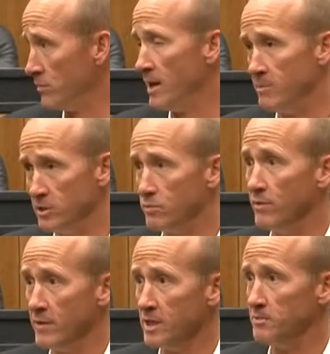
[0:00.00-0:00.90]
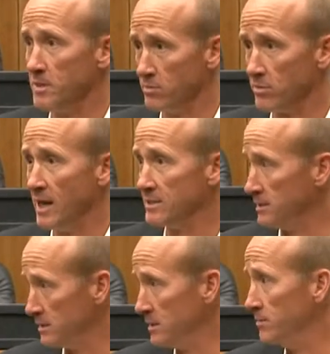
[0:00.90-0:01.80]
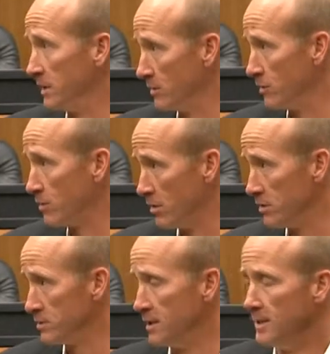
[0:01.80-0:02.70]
Well, that means one thing: people are actually sleeping in their cars.